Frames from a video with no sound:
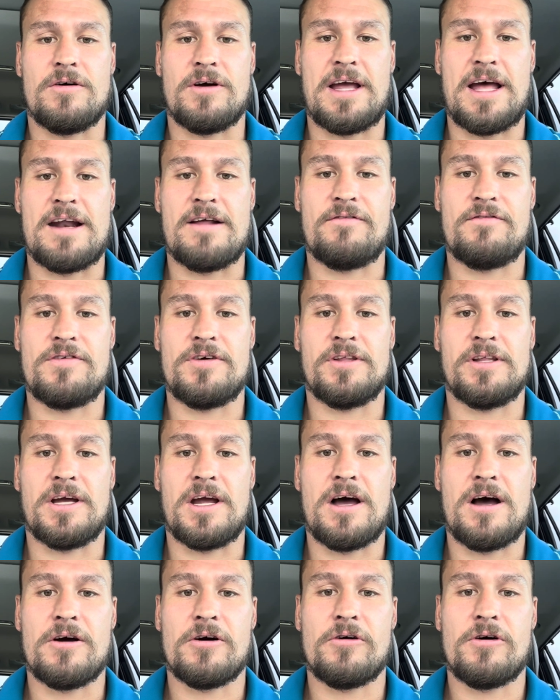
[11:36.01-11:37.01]
kind of feeling
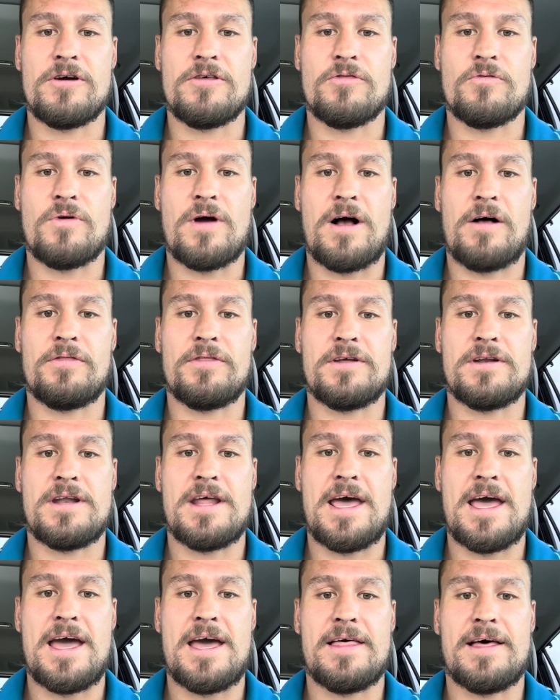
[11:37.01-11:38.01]
hungry throughout the
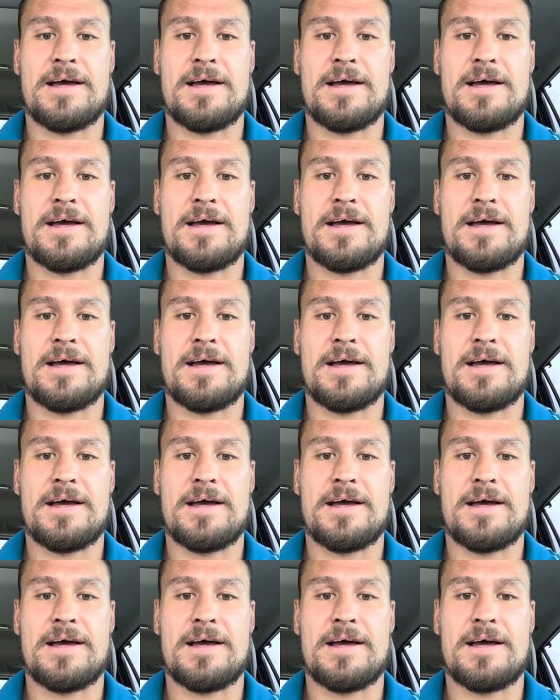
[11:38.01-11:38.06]
day.